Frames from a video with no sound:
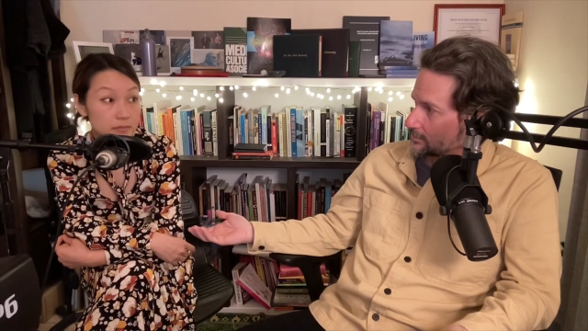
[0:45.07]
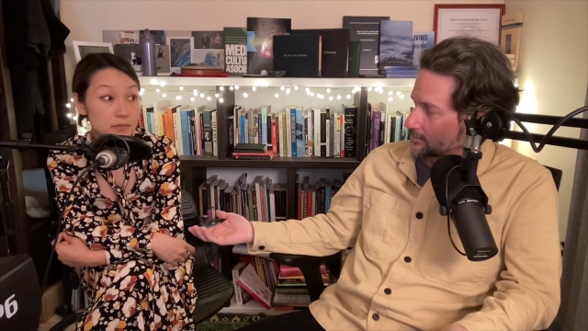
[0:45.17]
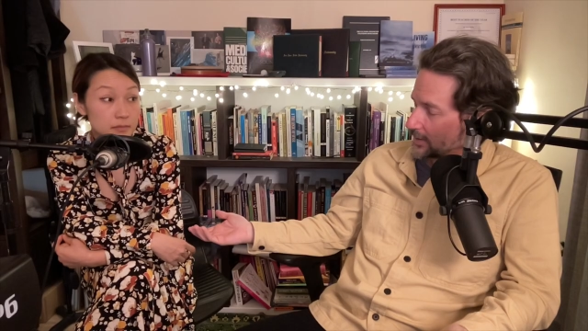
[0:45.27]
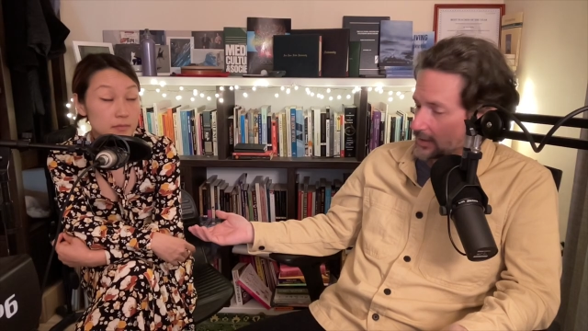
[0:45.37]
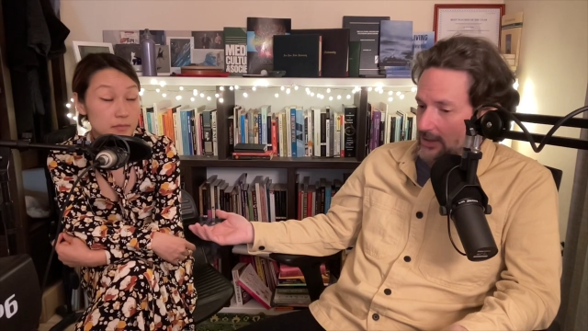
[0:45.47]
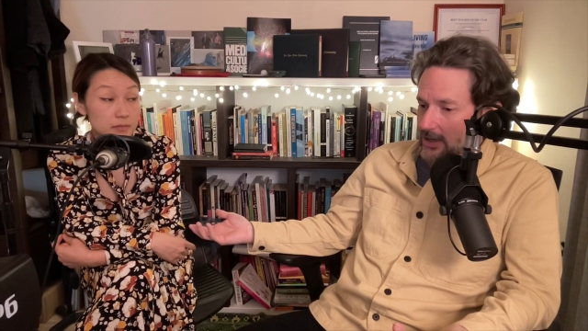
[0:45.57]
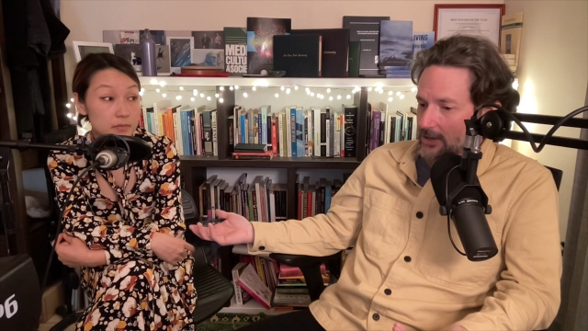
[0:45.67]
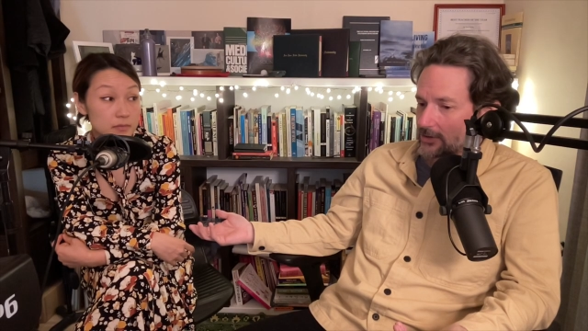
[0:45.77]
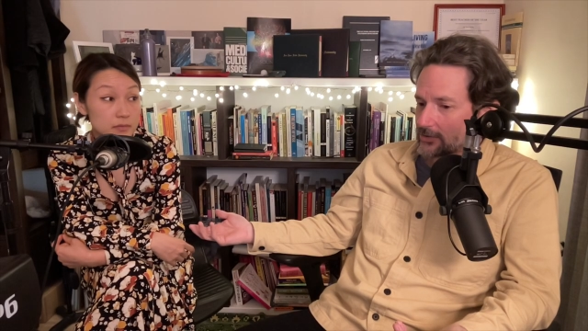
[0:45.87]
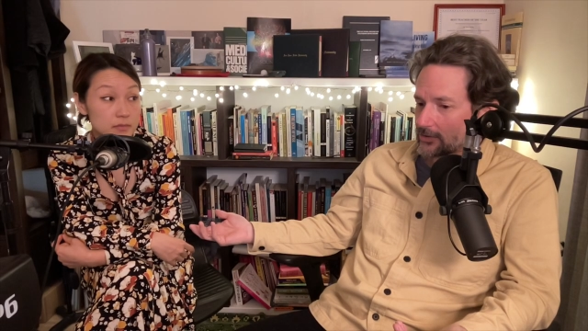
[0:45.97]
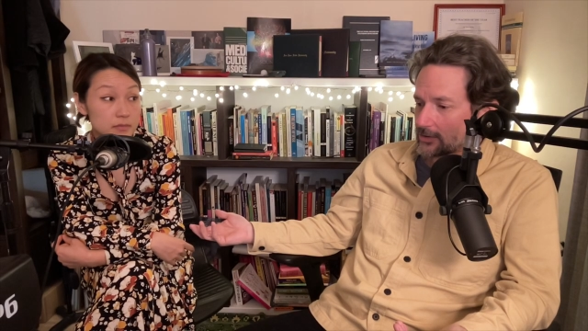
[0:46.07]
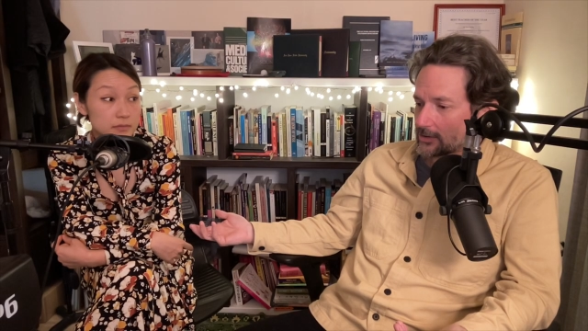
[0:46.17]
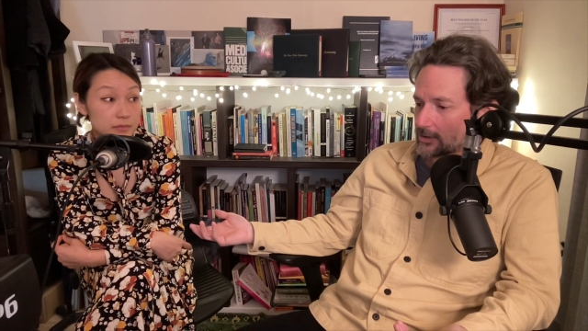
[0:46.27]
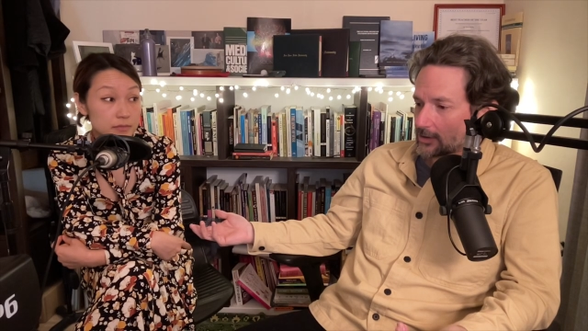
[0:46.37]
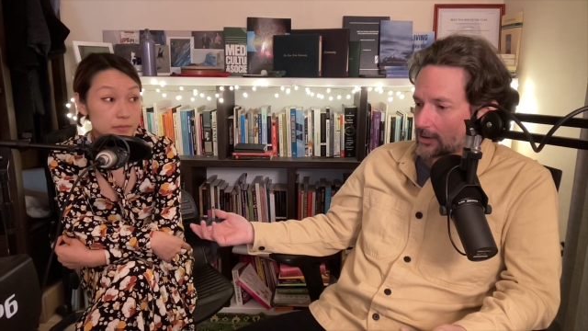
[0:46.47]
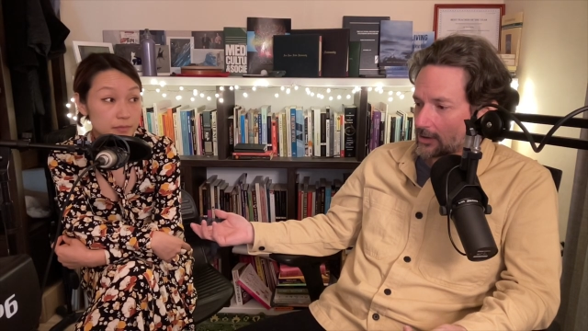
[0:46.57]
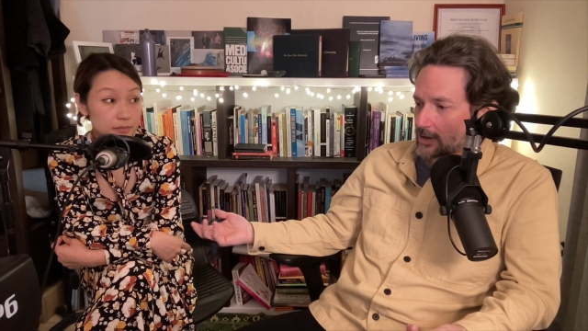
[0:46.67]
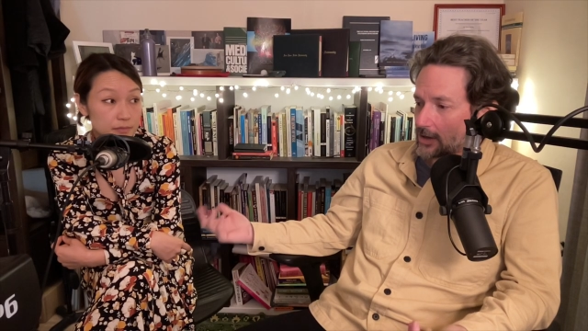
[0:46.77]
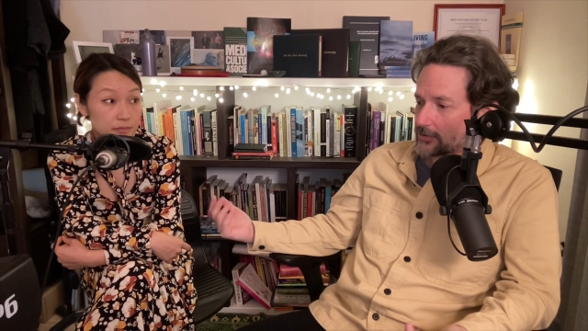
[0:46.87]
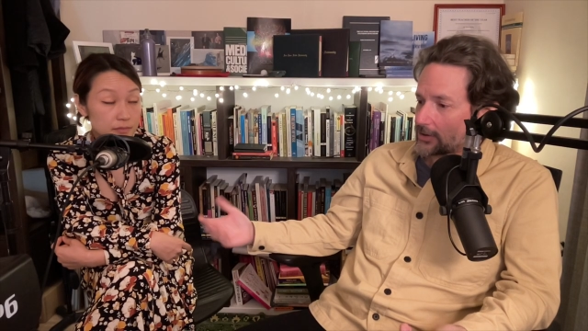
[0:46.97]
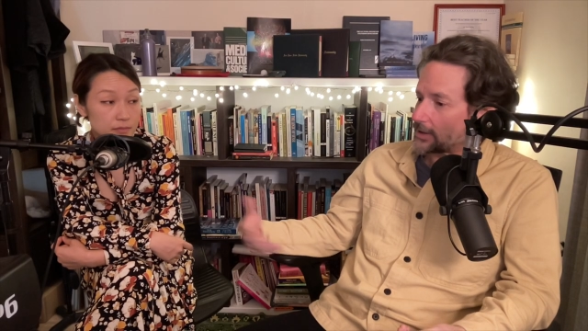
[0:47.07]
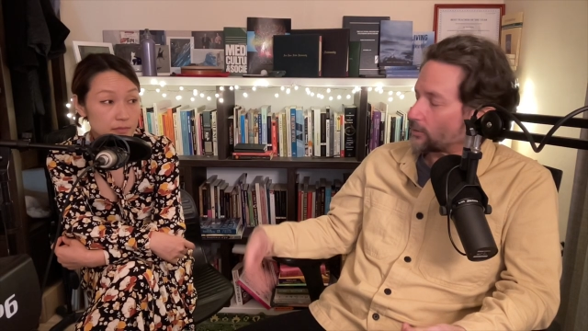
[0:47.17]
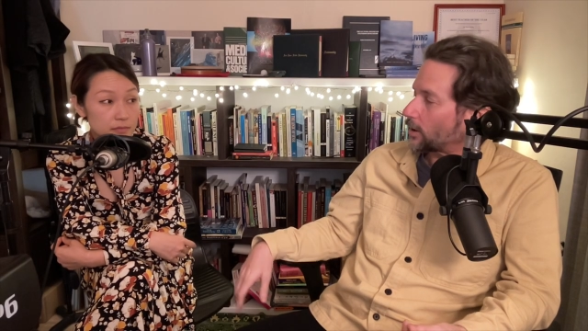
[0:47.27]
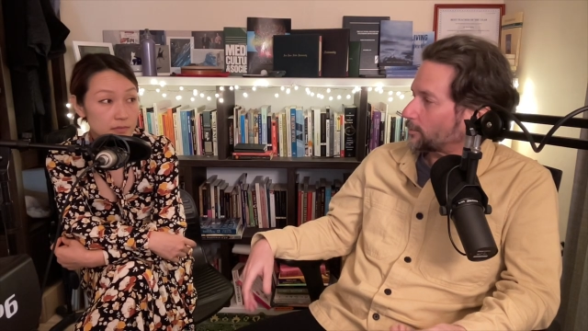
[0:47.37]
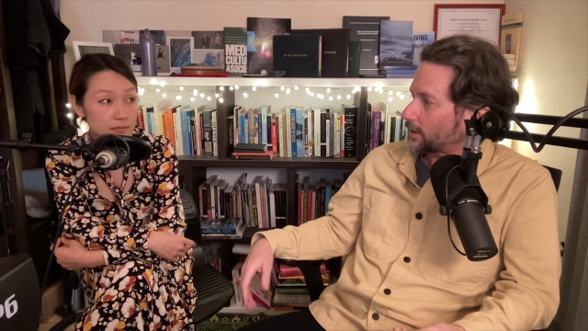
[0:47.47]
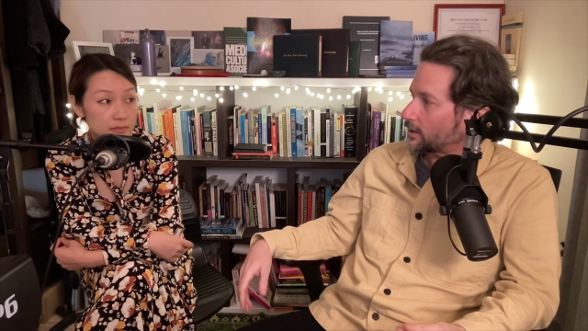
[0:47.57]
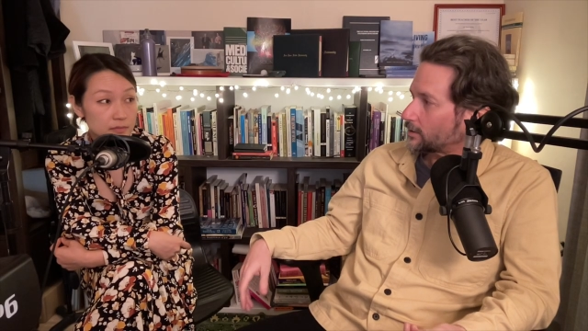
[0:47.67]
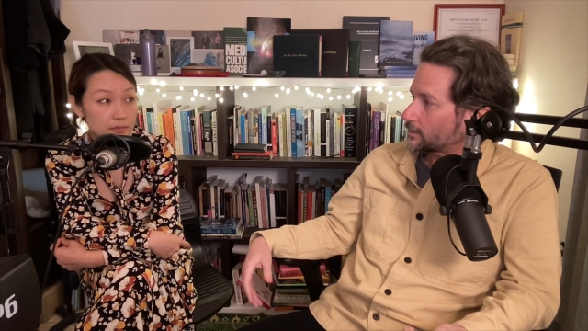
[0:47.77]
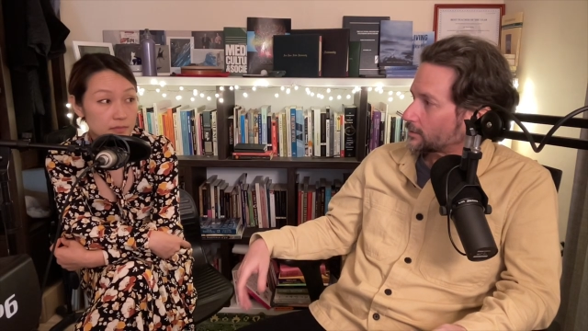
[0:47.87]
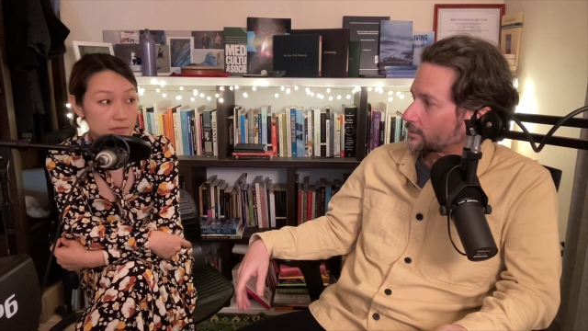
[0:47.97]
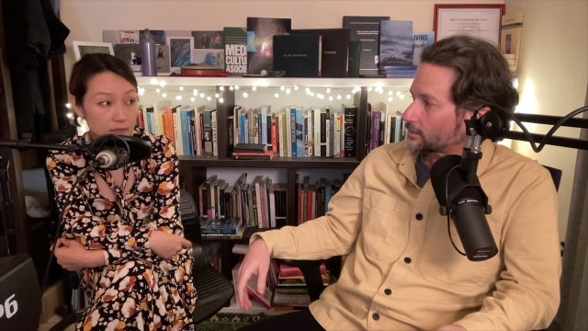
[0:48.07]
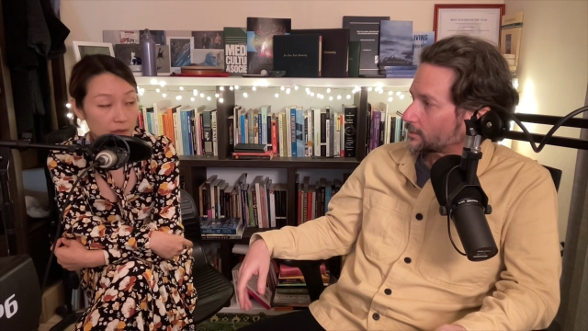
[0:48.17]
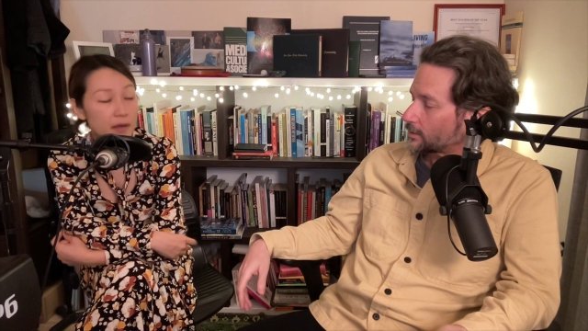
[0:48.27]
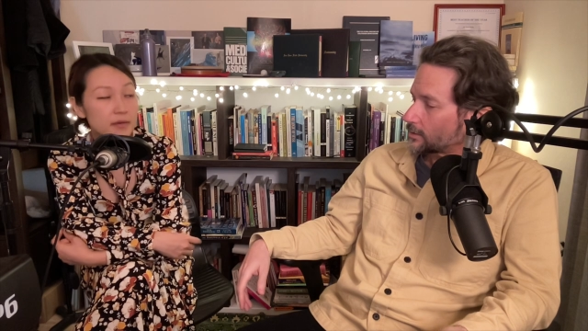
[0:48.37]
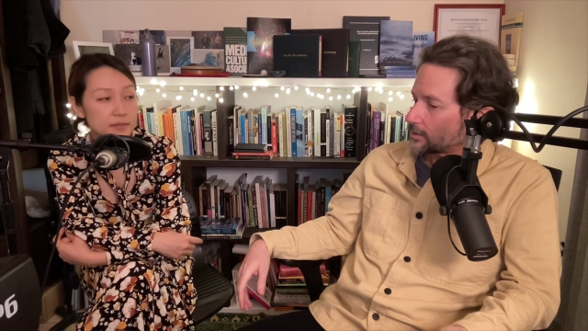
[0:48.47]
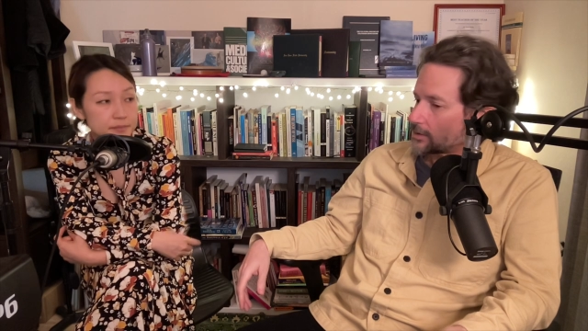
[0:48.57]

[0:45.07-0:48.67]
Speaker 1: -hmm. Billy Dunne is constantly grumpy. Yeah.